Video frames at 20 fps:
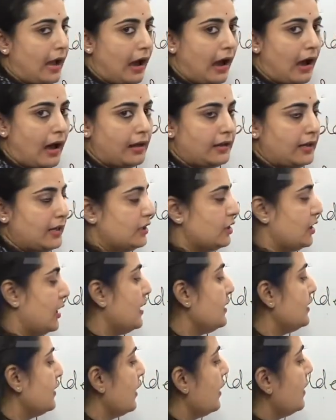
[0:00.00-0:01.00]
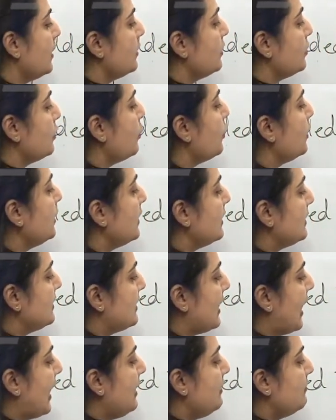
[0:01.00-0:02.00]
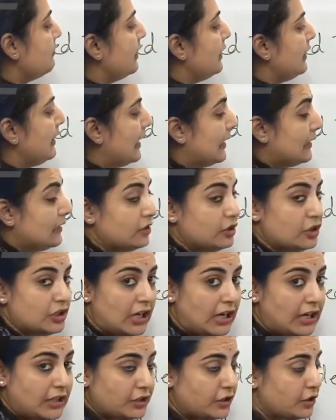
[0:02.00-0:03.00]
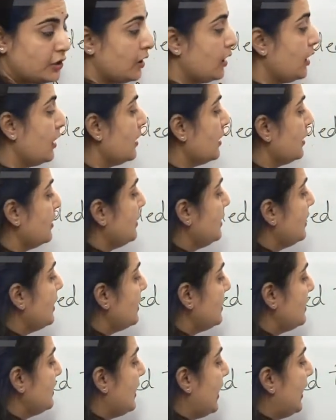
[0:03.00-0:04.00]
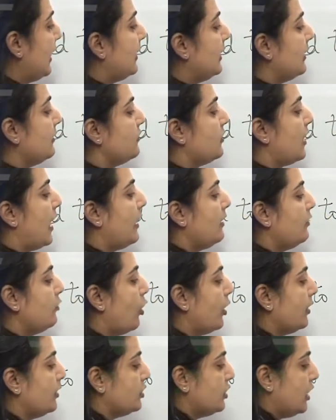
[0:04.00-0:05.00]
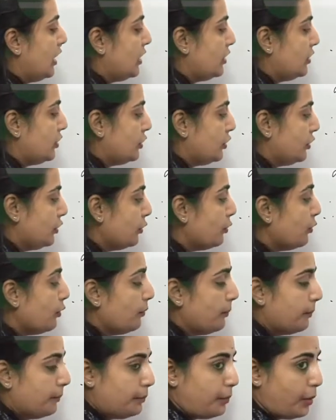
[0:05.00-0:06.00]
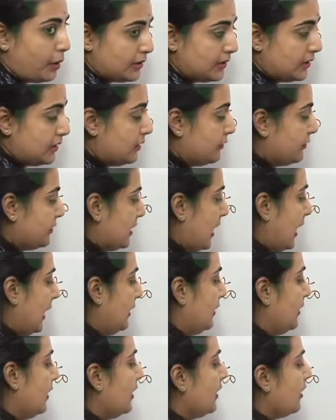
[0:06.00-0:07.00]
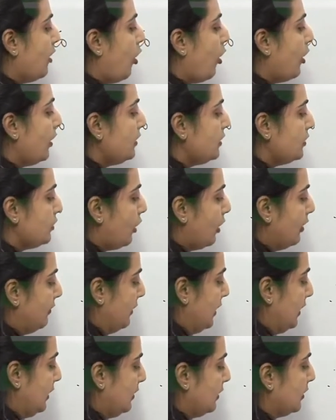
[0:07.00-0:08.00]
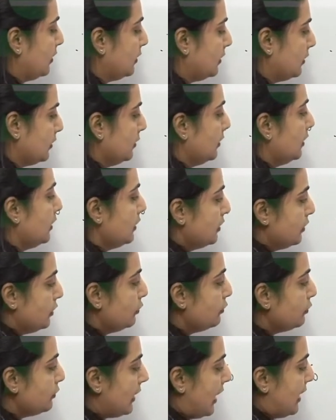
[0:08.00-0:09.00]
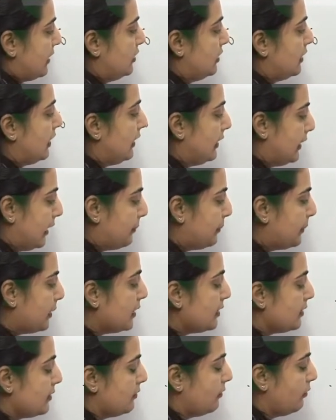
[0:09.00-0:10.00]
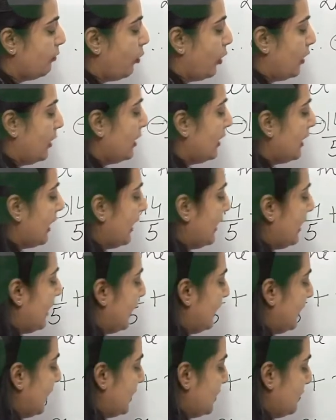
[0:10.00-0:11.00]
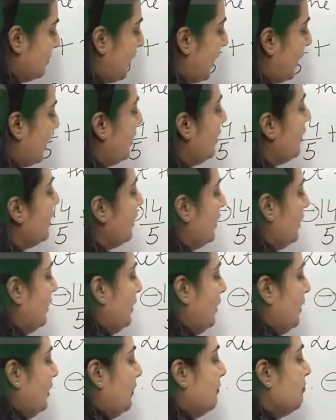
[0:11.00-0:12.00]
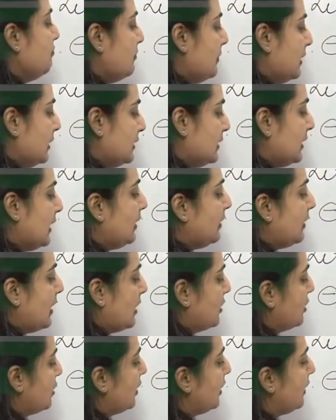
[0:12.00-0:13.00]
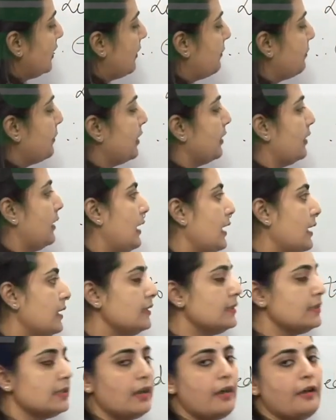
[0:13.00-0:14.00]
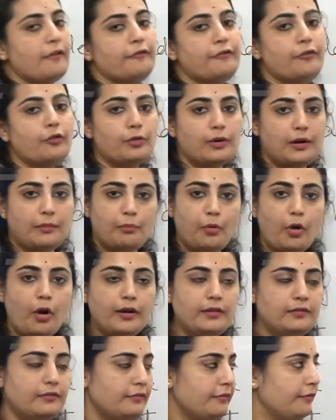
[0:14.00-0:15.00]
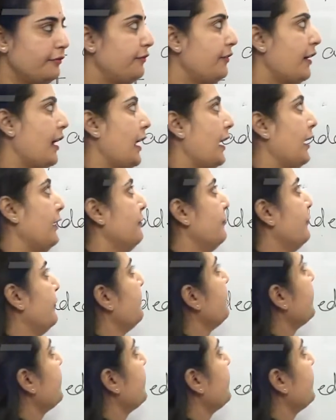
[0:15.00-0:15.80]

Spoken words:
RHS, so the sign will get changed. This negative sign got changed to positive sign. On solving the two rational numbers, what did I get as my missing rational number is 4 upon 5.